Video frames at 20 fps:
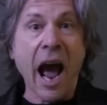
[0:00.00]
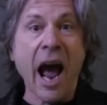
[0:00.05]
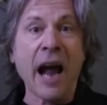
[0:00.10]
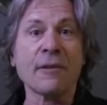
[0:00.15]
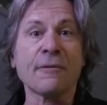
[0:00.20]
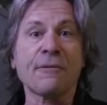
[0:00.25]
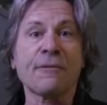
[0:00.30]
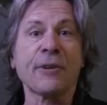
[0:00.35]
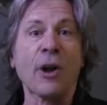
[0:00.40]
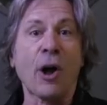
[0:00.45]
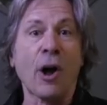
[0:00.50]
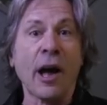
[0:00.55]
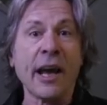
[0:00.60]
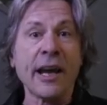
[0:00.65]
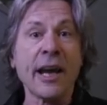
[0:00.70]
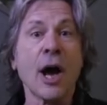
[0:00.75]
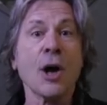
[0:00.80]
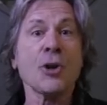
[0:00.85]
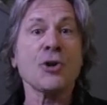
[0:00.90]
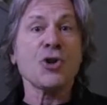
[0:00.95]
and
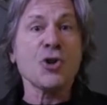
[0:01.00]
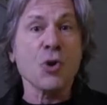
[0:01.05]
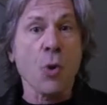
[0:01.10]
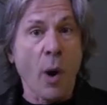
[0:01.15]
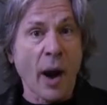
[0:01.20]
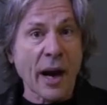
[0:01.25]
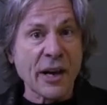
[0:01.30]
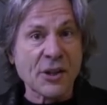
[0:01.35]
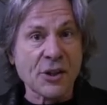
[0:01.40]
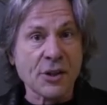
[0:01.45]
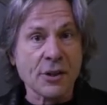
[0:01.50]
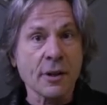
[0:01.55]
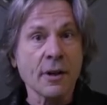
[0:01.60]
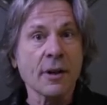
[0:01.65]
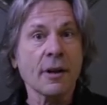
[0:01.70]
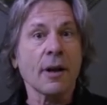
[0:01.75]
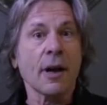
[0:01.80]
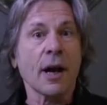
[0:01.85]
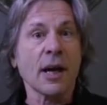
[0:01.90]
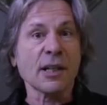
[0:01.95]
fly twice
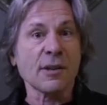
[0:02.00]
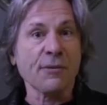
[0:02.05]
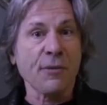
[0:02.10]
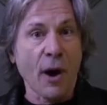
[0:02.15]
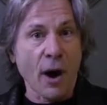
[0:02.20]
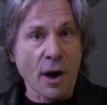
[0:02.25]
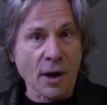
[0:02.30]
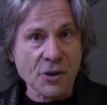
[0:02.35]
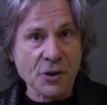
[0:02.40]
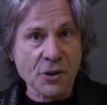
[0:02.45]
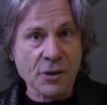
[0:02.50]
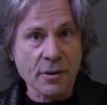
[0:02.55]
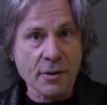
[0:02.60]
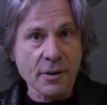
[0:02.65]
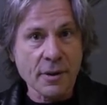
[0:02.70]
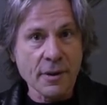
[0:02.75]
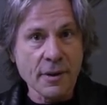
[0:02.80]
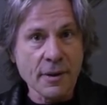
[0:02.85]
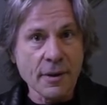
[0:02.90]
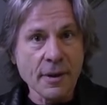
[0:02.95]
as fast.
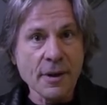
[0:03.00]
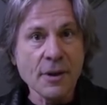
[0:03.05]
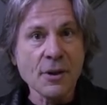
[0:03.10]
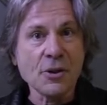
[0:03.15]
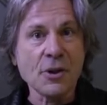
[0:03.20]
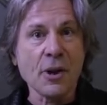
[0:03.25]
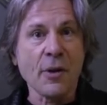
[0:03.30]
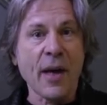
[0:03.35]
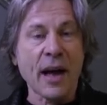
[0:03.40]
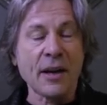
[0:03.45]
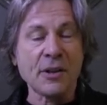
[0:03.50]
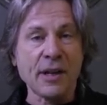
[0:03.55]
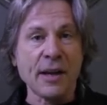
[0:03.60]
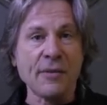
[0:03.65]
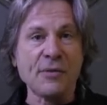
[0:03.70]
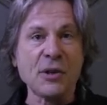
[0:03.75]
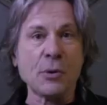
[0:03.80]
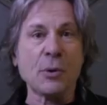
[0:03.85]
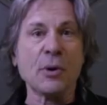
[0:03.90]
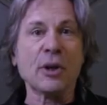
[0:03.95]
So that
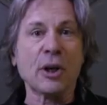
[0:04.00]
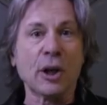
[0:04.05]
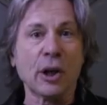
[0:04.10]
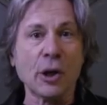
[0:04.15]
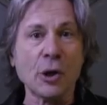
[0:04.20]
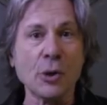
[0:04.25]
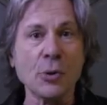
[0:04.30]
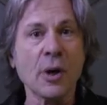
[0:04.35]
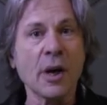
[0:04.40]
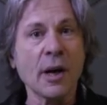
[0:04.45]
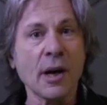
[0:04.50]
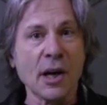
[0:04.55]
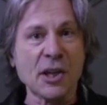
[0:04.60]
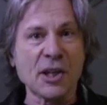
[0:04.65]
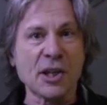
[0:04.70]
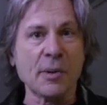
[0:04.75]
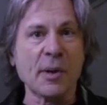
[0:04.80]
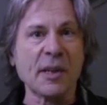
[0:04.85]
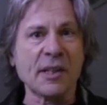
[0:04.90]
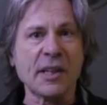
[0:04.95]
gives you a clue
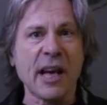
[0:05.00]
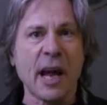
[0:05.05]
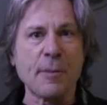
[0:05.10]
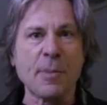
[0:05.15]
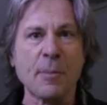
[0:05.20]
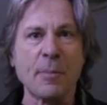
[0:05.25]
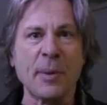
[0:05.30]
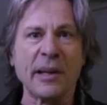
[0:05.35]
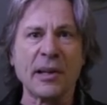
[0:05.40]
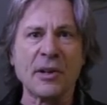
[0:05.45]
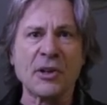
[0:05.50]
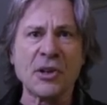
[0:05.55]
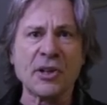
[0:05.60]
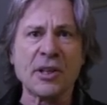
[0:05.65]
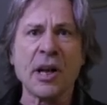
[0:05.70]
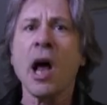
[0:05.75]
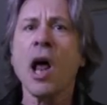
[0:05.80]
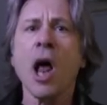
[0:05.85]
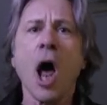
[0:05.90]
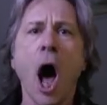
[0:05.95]
as to its
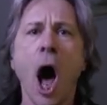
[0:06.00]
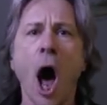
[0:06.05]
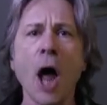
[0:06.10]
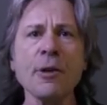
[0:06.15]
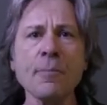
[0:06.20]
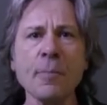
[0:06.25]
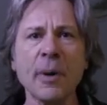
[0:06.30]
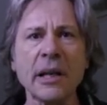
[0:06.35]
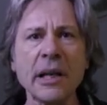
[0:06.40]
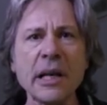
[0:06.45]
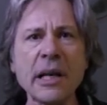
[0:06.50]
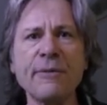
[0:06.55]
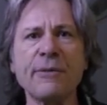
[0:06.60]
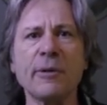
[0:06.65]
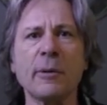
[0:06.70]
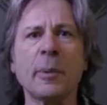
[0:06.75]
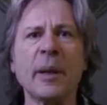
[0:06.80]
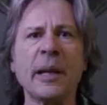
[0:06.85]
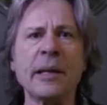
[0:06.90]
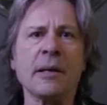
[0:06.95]
capabilities.
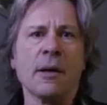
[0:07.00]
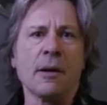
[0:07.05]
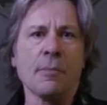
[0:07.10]
Unbelievably